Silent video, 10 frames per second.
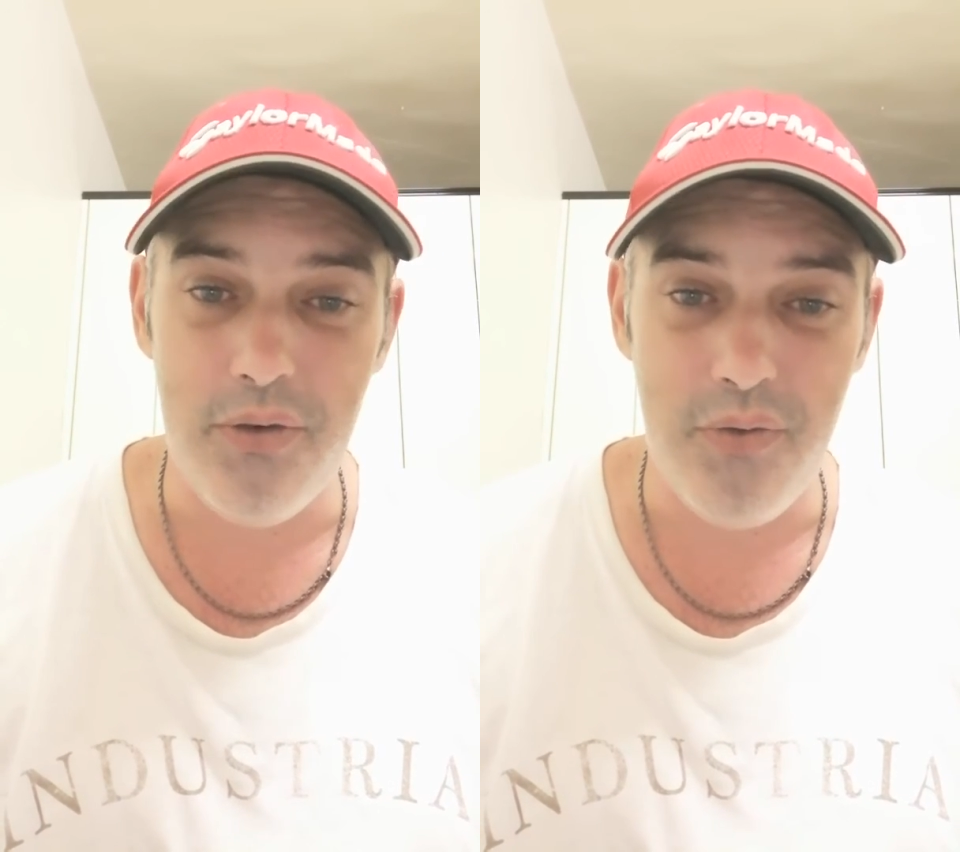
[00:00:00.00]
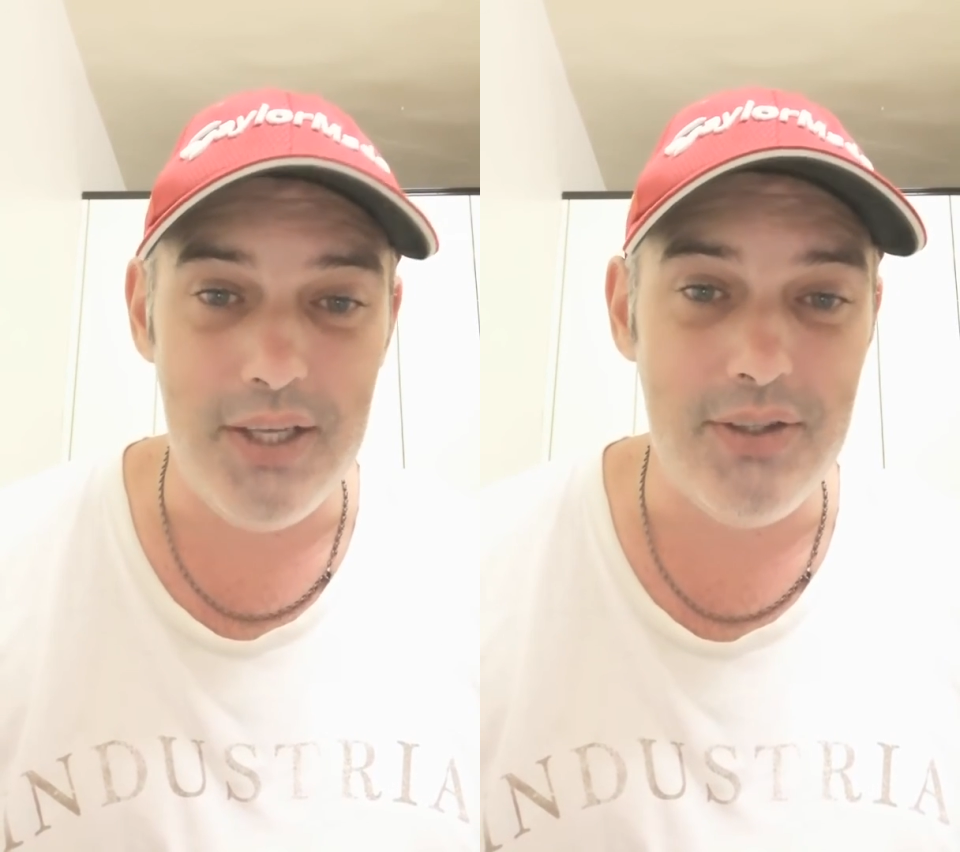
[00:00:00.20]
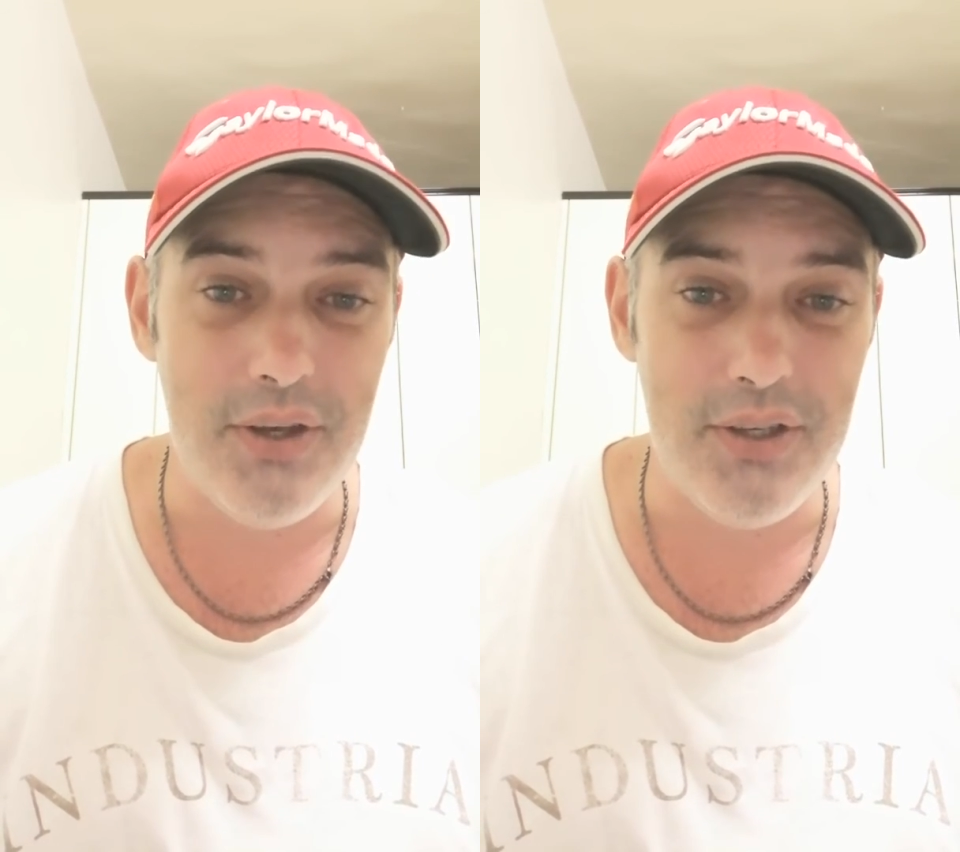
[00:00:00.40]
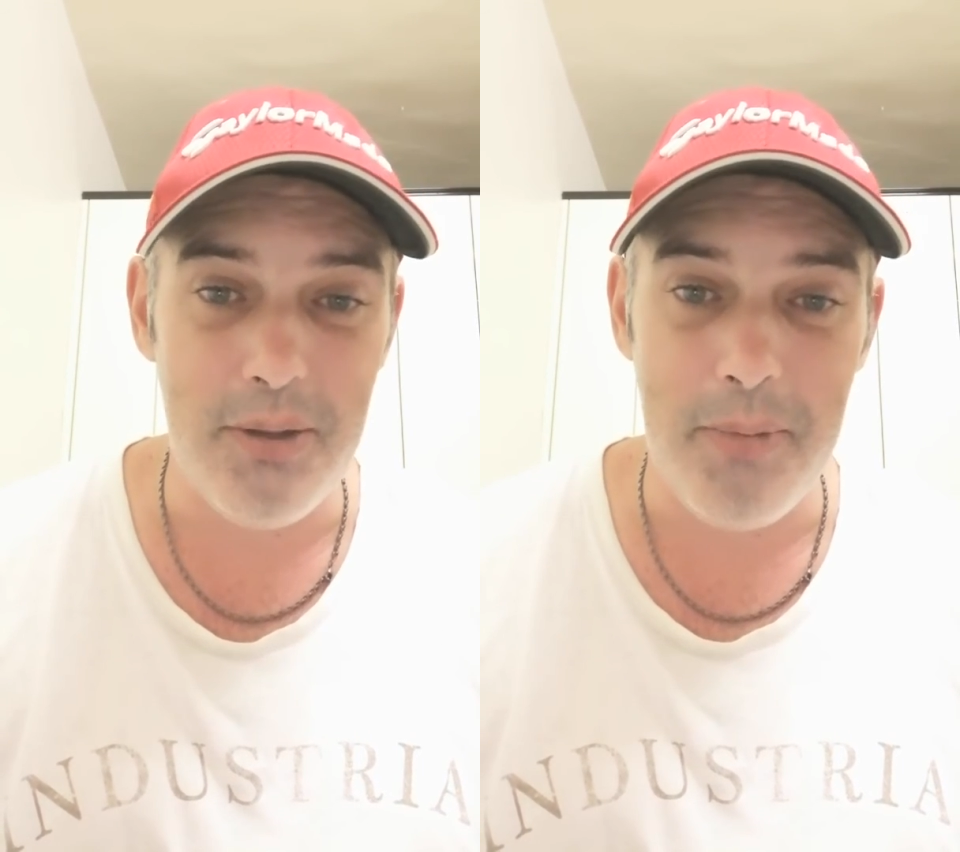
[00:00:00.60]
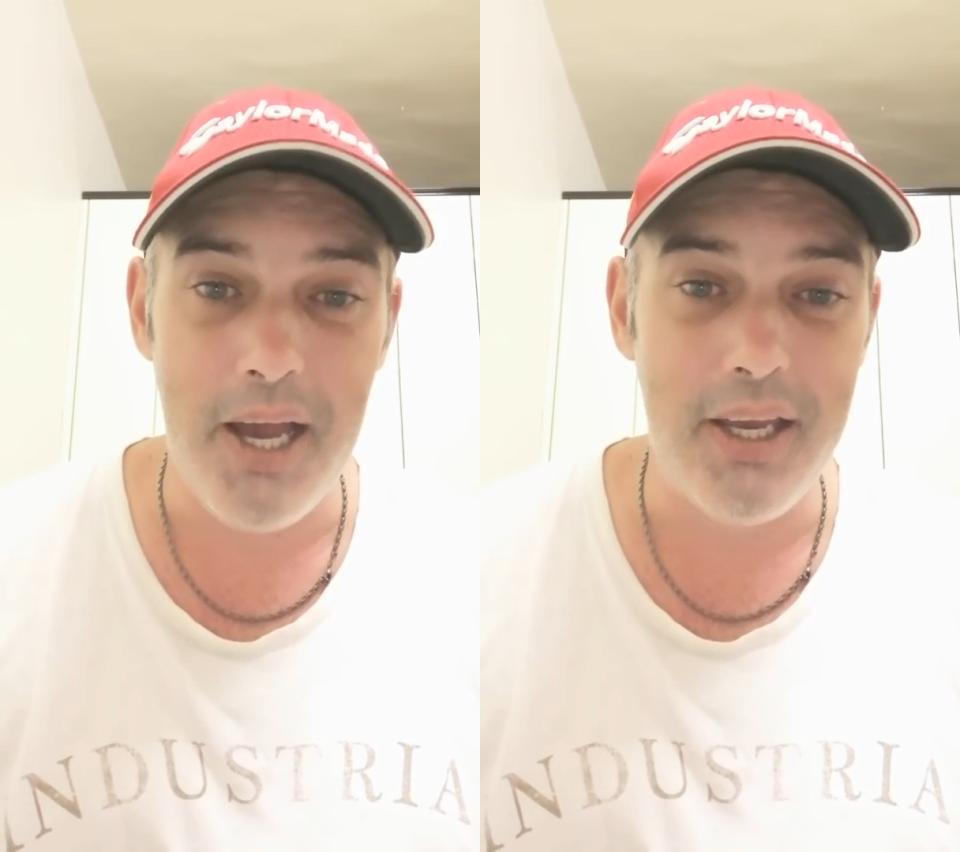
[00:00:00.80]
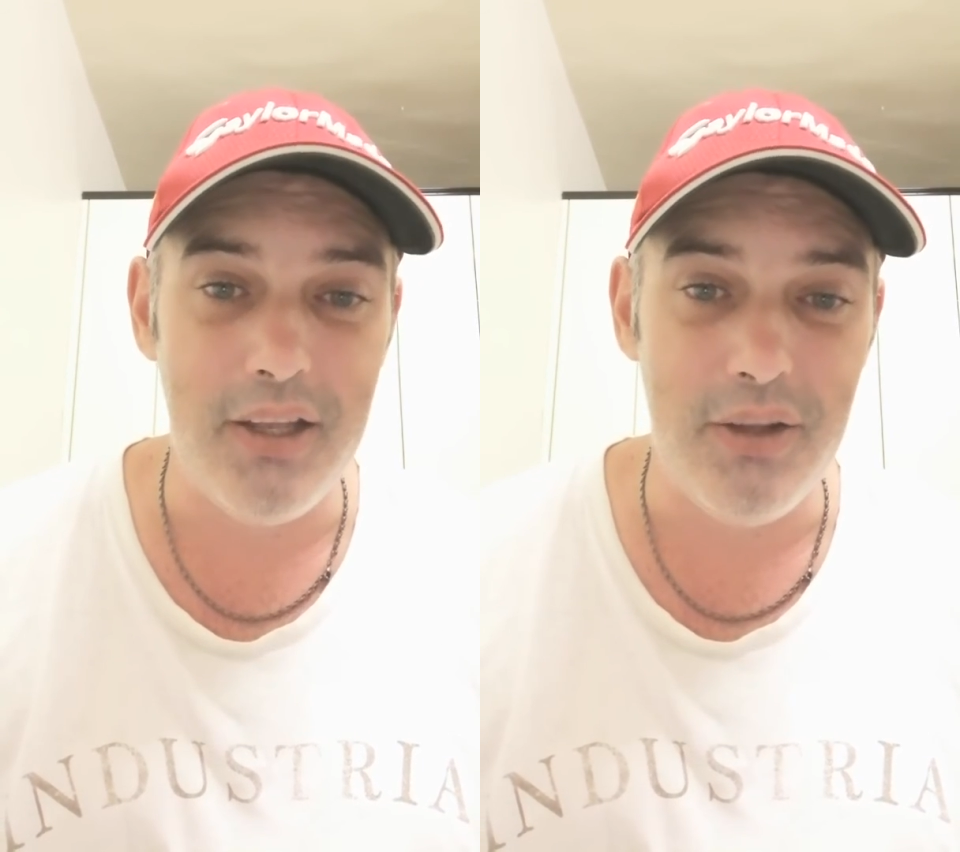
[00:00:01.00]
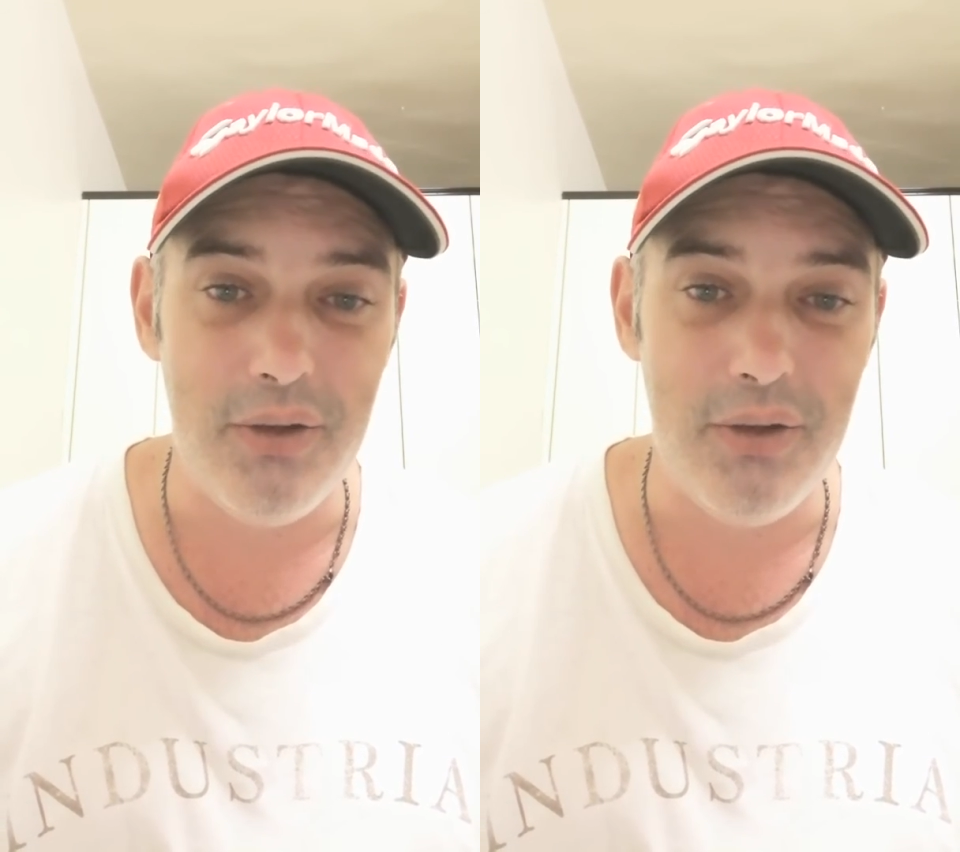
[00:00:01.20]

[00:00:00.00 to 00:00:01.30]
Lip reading: research the market you're